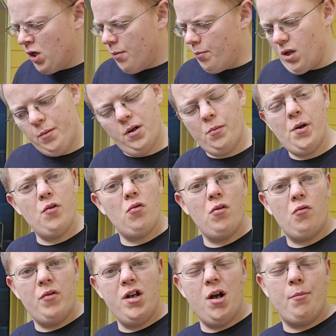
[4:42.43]
But I'm going to be
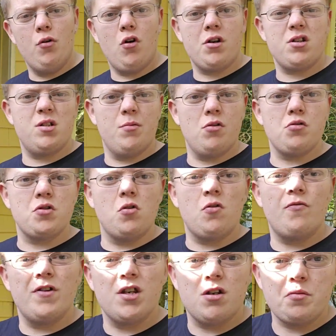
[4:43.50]
re-uploading some of those old
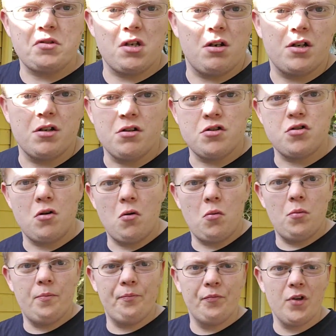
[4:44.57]
videos on here, so
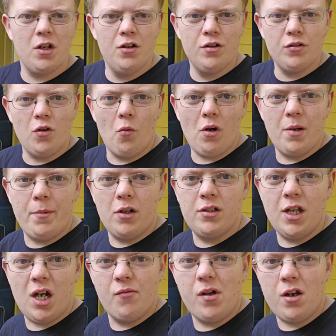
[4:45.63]
don't worry about
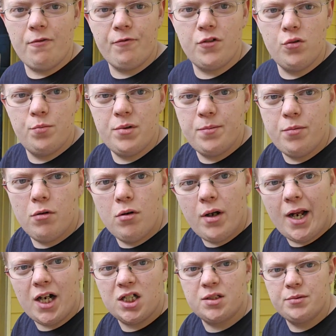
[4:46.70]
that. I've had a few people
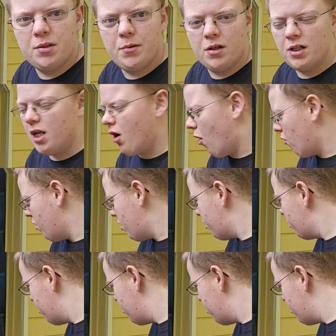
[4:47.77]
ask me about that already.